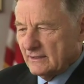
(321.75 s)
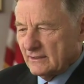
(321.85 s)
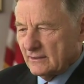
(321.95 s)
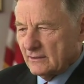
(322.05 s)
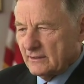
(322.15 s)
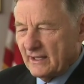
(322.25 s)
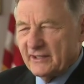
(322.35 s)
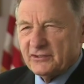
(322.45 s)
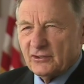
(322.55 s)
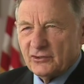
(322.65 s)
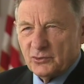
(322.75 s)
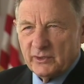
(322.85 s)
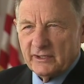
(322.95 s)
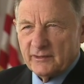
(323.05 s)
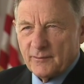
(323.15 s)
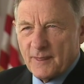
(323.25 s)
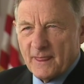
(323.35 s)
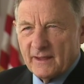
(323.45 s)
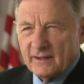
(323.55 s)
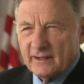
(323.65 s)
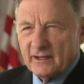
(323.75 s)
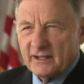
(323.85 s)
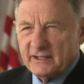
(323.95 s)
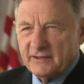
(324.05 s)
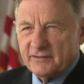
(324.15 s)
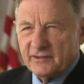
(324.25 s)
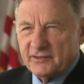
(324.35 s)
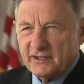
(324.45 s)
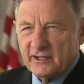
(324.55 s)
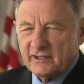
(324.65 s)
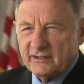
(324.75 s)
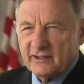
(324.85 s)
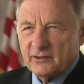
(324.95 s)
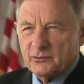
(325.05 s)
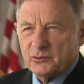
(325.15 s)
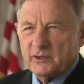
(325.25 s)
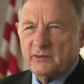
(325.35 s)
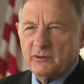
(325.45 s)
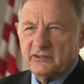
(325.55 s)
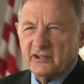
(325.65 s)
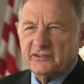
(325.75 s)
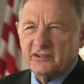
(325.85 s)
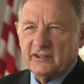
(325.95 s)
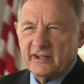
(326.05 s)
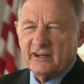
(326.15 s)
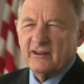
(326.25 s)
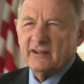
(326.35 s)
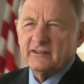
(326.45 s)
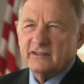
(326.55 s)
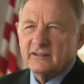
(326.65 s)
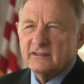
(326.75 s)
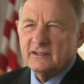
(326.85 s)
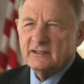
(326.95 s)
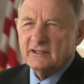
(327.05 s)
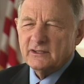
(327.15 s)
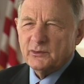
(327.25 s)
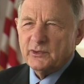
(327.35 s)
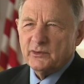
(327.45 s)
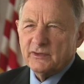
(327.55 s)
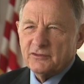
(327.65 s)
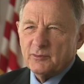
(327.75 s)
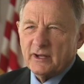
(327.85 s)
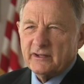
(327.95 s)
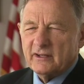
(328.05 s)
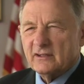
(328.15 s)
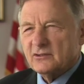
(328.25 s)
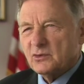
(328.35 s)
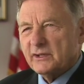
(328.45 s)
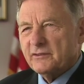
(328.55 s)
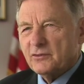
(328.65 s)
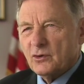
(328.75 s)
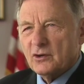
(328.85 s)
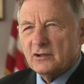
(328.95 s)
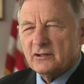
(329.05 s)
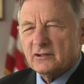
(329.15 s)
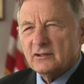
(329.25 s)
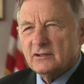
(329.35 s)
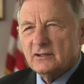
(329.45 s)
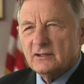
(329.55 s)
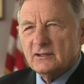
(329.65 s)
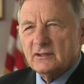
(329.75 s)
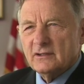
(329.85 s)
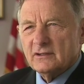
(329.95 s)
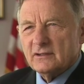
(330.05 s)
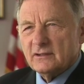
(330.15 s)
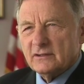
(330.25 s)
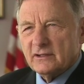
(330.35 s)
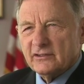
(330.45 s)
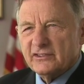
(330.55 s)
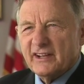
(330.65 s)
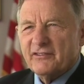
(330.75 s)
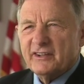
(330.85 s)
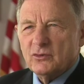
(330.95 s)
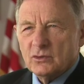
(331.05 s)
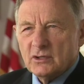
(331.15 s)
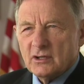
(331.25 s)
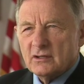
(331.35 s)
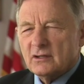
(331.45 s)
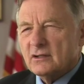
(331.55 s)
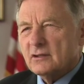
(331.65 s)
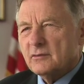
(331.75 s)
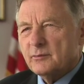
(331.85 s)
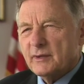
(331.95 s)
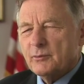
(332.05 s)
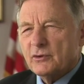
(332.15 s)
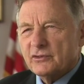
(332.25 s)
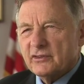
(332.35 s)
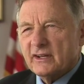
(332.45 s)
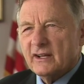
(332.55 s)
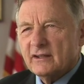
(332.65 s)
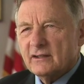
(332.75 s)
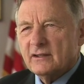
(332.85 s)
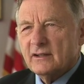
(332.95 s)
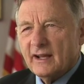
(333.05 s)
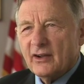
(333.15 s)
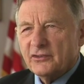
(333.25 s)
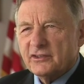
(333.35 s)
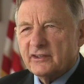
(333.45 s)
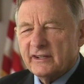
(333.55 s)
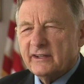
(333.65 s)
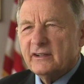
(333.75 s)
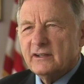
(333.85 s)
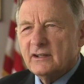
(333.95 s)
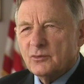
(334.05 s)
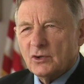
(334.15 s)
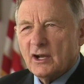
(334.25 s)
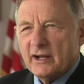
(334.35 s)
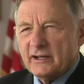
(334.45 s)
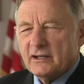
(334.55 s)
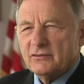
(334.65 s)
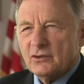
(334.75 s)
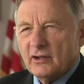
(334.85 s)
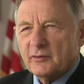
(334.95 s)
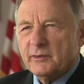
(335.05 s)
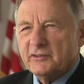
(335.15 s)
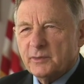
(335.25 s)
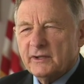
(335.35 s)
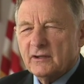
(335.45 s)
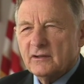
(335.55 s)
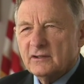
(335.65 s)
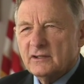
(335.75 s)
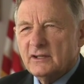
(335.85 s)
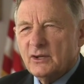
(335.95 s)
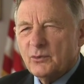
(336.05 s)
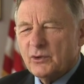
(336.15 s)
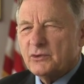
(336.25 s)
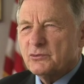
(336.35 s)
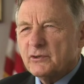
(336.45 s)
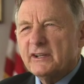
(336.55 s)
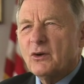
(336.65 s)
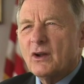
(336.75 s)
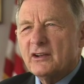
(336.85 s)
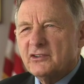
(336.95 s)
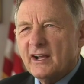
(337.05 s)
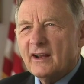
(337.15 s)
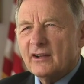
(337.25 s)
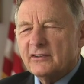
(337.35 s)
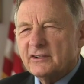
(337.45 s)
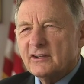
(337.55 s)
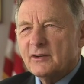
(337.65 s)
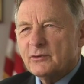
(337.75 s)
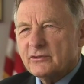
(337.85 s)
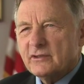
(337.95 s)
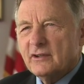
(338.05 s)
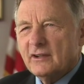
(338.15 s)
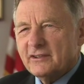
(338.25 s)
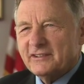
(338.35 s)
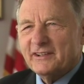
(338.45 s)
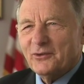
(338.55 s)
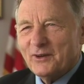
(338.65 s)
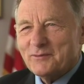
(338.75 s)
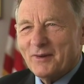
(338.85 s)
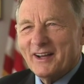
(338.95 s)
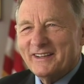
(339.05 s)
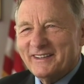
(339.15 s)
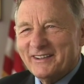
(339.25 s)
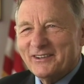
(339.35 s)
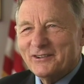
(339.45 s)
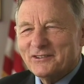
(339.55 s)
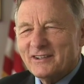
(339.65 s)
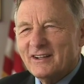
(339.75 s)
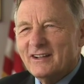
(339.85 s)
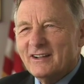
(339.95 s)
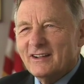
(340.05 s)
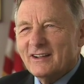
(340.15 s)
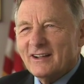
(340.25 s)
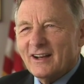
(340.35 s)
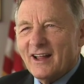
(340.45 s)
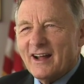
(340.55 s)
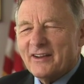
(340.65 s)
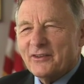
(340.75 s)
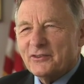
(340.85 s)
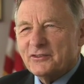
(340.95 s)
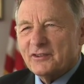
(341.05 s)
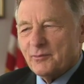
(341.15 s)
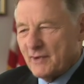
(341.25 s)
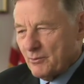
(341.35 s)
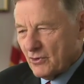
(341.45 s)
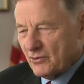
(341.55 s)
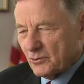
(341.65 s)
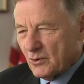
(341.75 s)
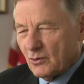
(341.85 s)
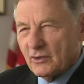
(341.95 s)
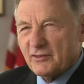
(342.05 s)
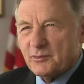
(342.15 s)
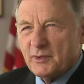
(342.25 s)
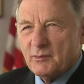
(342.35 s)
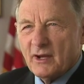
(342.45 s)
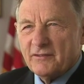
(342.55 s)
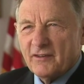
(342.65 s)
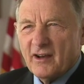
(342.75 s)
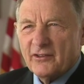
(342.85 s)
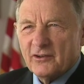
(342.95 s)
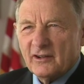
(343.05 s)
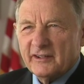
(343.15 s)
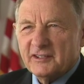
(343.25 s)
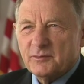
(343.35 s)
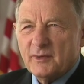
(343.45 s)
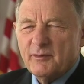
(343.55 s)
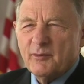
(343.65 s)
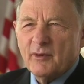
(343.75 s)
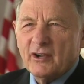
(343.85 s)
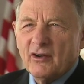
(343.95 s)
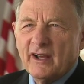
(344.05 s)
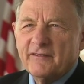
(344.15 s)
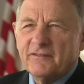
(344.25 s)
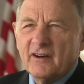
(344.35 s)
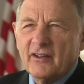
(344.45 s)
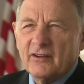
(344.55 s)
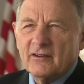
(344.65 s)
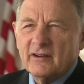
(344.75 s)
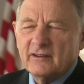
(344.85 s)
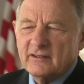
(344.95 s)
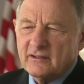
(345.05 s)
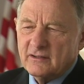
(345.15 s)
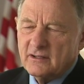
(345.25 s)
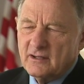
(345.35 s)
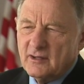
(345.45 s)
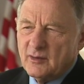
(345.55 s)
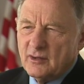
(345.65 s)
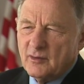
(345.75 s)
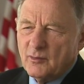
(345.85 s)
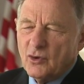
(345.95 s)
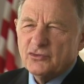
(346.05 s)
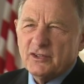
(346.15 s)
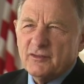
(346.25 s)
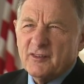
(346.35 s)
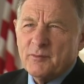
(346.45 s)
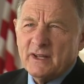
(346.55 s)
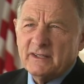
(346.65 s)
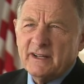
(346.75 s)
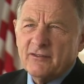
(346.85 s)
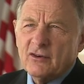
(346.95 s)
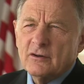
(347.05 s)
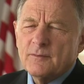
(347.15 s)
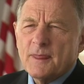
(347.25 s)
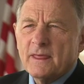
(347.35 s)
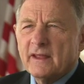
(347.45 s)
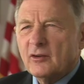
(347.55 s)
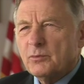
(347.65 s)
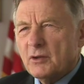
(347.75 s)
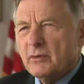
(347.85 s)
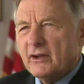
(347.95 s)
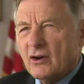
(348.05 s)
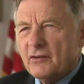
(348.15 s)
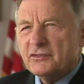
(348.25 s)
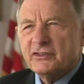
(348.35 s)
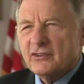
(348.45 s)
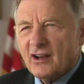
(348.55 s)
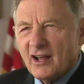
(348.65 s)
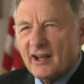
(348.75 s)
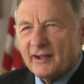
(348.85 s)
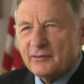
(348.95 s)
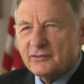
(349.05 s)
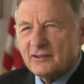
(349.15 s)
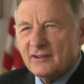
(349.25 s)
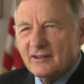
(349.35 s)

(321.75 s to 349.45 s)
national swing in 1958. There was a recession there, and we went from, I think, 24 to 71 members of the House, and they were kind enough to elect me Speaker, which was really quite a challenge. Here I was still wet behind the ears, and a lot of those members were old enough to be my father, at least, maybe my grandfather, and most of them had never held public office in their lives.